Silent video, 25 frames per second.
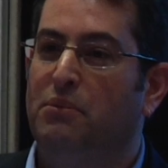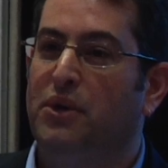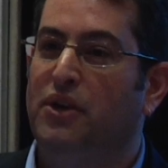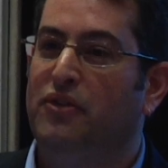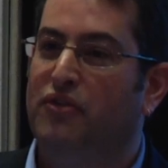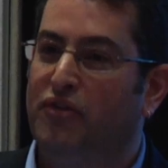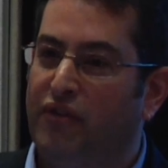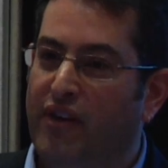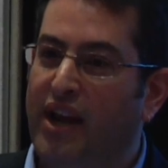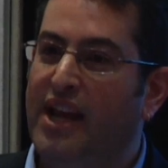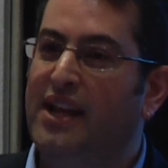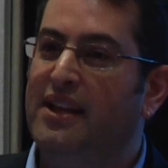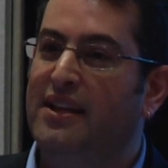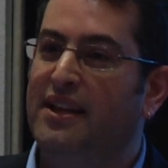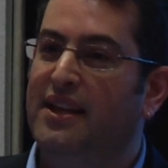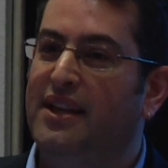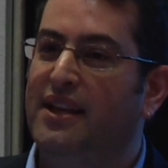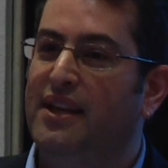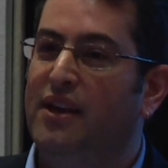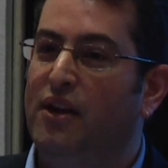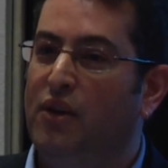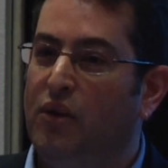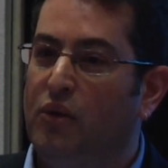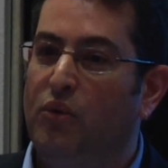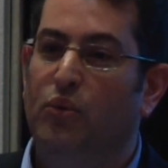but
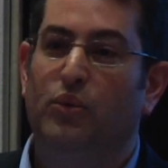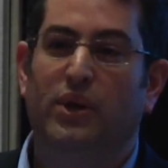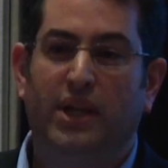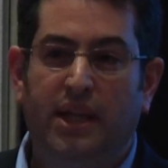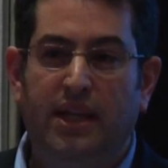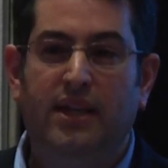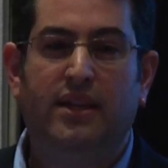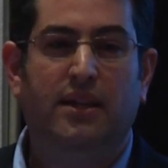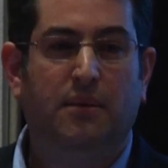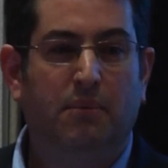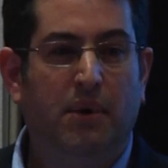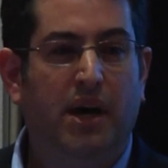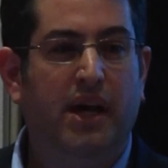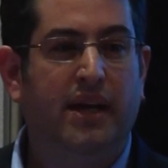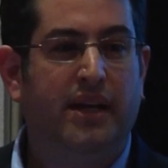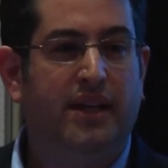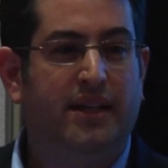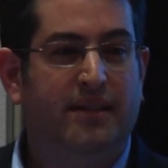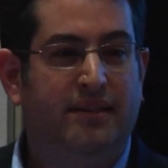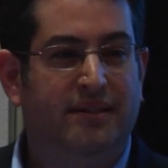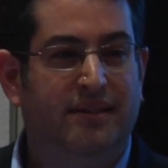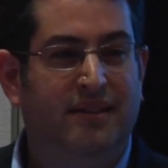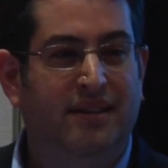frankly, we need the money.